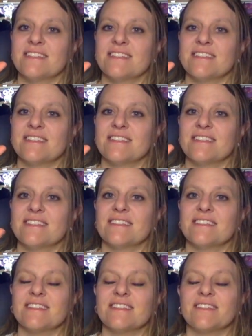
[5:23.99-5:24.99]

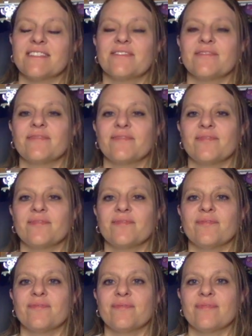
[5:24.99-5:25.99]

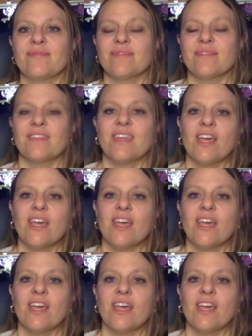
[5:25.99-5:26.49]
No one is speaking in this clip.